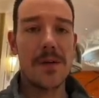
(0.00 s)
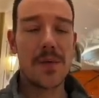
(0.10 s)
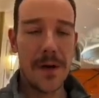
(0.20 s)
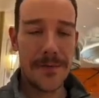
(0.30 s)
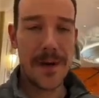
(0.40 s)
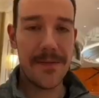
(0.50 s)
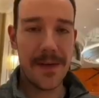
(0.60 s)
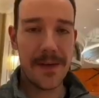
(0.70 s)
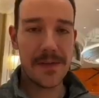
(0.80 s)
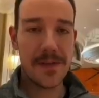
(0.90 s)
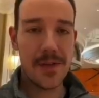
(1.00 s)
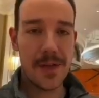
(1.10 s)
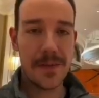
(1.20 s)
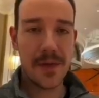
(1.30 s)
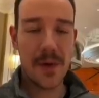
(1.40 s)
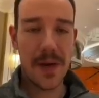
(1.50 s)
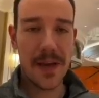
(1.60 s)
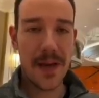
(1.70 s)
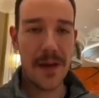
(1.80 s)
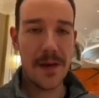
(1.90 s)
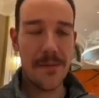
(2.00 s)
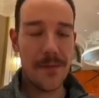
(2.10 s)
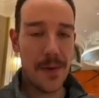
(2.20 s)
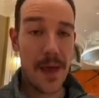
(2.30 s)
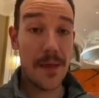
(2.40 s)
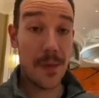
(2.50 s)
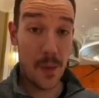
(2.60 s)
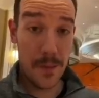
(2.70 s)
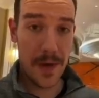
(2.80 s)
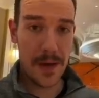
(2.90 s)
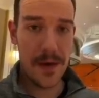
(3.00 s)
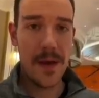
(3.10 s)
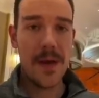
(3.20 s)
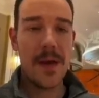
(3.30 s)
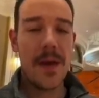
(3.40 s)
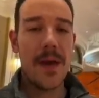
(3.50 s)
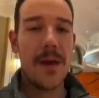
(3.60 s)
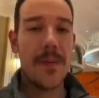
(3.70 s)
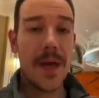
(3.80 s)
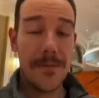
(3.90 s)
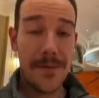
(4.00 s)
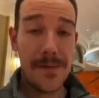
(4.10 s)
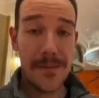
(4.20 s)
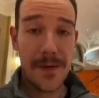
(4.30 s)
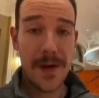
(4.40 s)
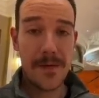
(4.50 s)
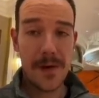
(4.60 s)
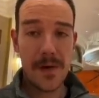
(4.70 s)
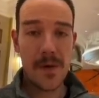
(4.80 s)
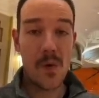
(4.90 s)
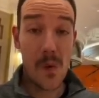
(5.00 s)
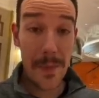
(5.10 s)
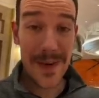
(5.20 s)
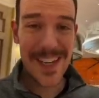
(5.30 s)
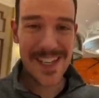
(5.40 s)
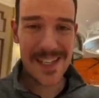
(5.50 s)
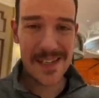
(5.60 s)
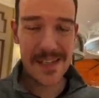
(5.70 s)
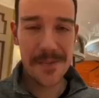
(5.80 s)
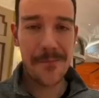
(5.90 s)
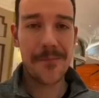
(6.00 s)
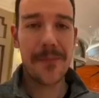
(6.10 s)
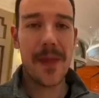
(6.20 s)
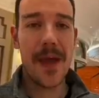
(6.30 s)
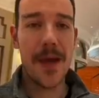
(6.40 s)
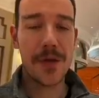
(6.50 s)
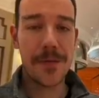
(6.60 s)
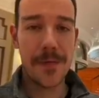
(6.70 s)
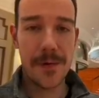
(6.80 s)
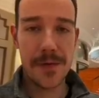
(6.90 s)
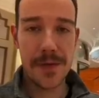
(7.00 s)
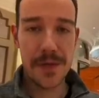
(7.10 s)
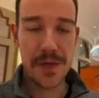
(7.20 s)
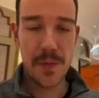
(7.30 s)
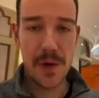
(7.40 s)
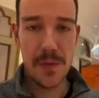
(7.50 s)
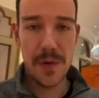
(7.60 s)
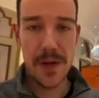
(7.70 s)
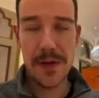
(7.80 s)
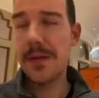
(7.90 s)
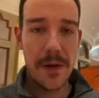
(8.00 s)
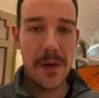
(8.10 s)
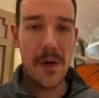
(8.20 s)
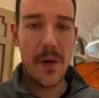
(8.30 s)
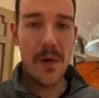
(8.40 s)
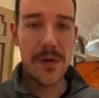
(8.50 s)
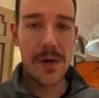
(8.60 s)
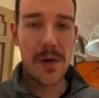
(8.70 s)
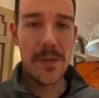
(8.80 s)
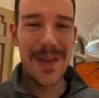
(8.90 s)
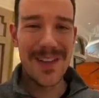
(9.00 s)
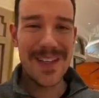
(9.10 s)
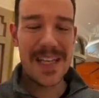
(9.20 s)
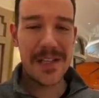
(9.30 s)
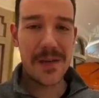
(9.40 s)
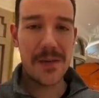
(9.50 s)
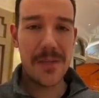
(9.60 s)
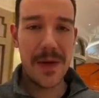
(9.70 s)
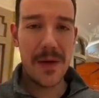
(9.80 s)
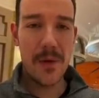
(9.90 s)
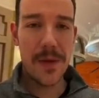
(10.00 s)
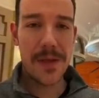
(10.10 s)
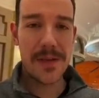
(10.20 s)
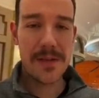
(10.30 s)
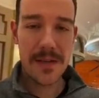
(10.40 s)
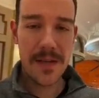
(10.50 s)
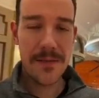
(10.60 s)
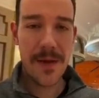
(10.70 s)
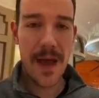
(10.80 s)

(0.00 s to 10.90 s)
25,000 chips, a great candidate for that three bet. Make it 5,500 or repping aces. Action folds to the small blind. Older Middle Eastern male with a sleeve